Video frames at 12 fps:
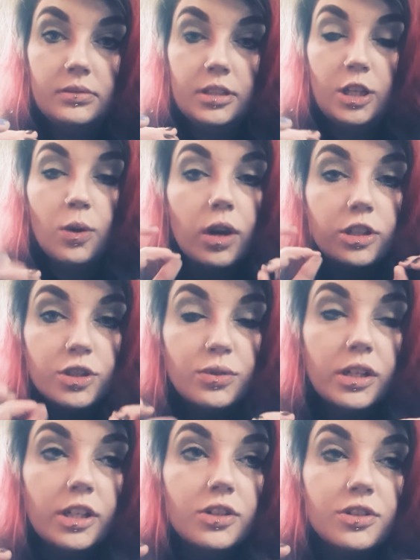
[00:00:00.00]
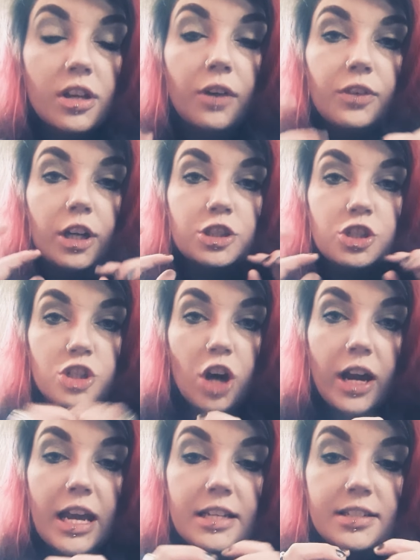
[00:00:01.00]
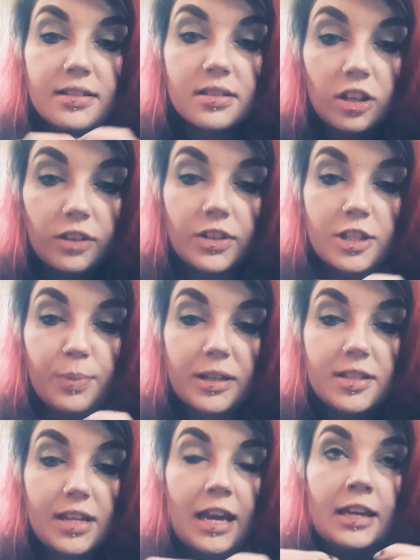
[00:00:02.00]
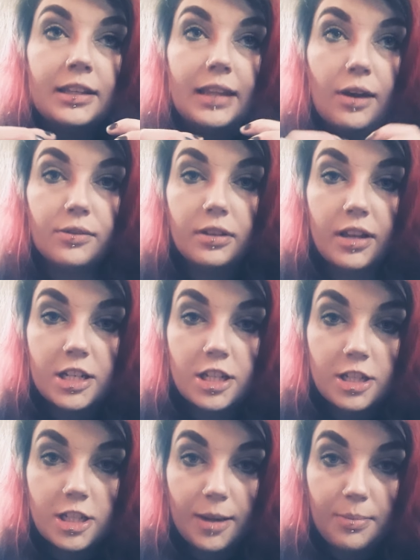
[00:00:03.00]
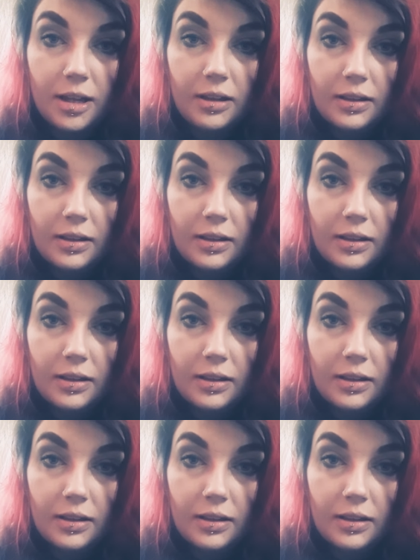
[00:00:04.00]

You are doing yourself a giant disservice by staying in that relationship.